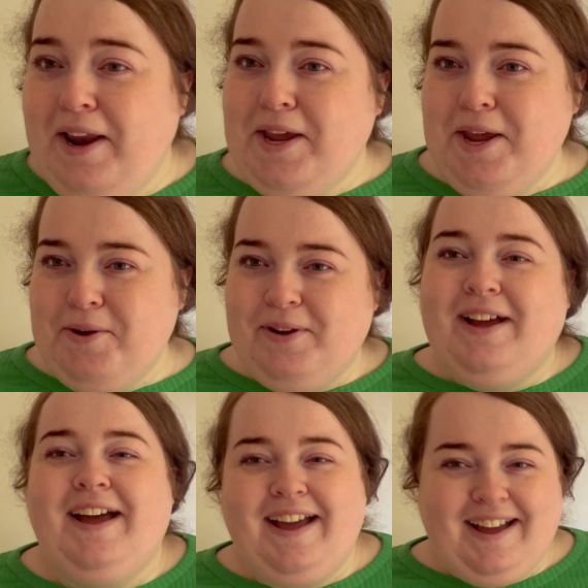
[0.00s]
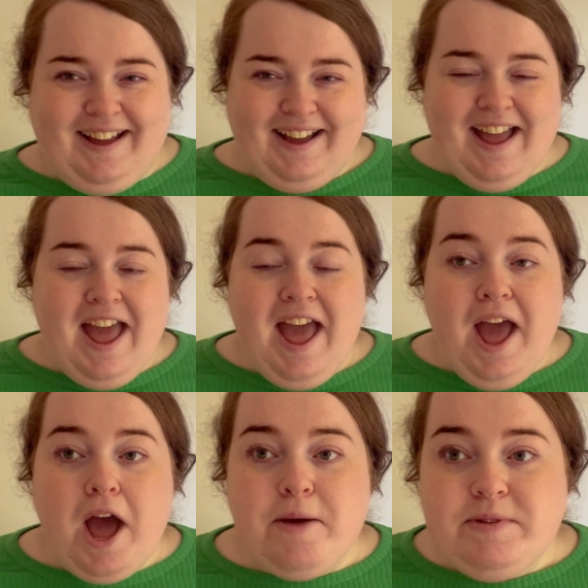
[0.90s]
you.
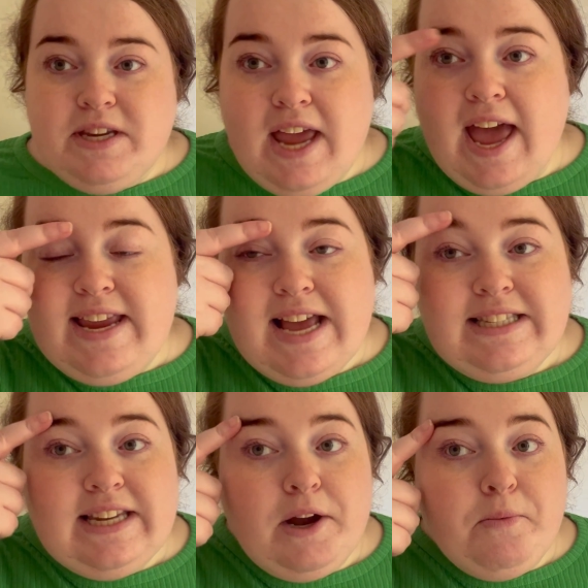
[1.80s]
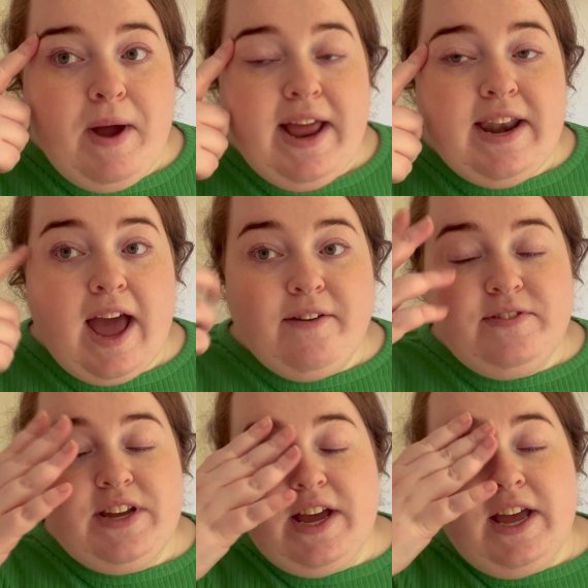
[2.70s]
So yeah, yesterday when
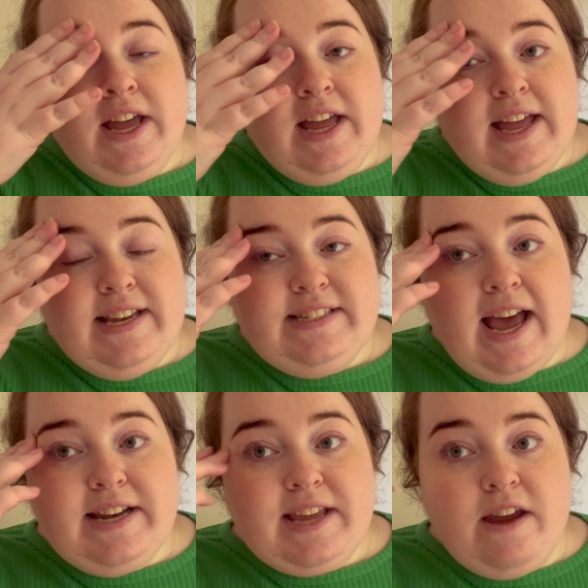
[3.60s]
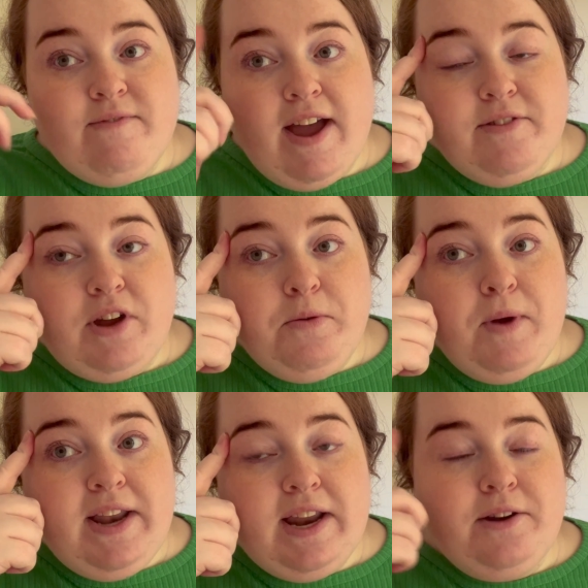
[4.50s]
after Dad came round, I
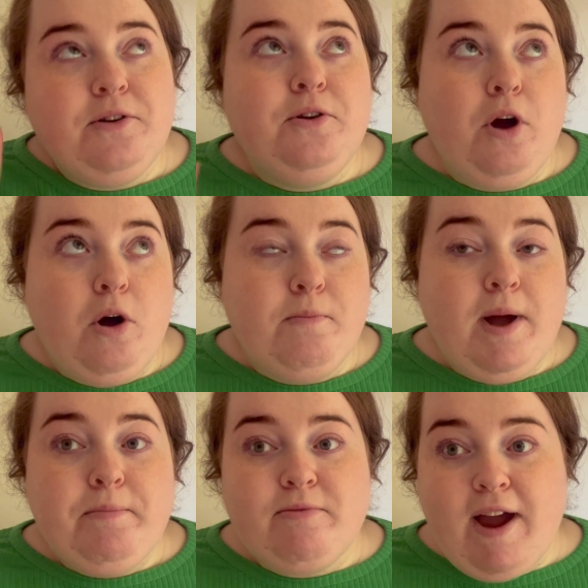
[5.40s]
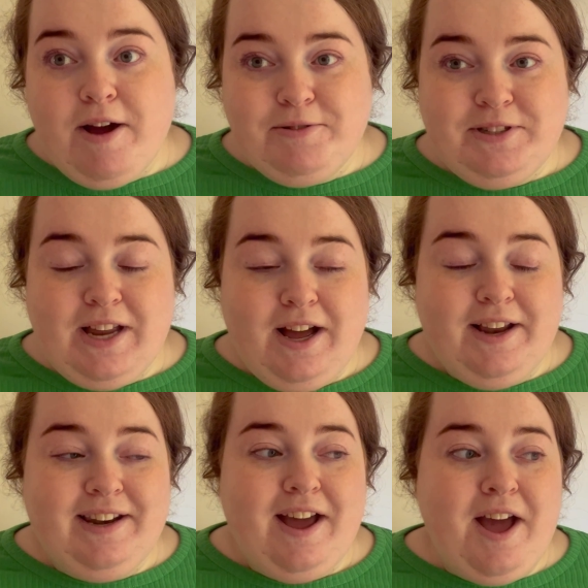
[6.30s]
went and got my brows
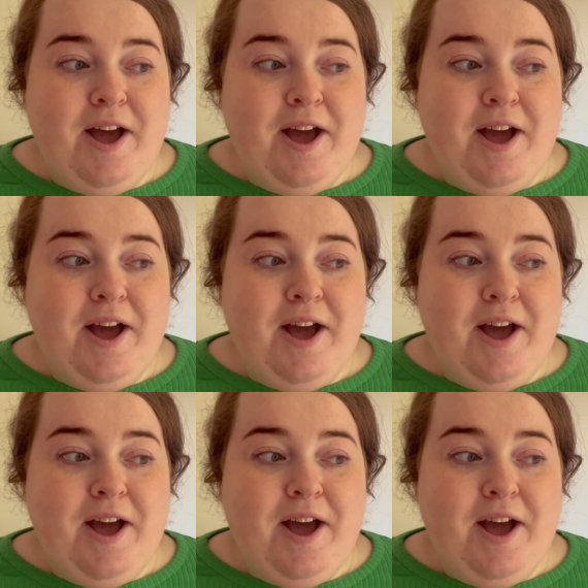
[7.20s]
done.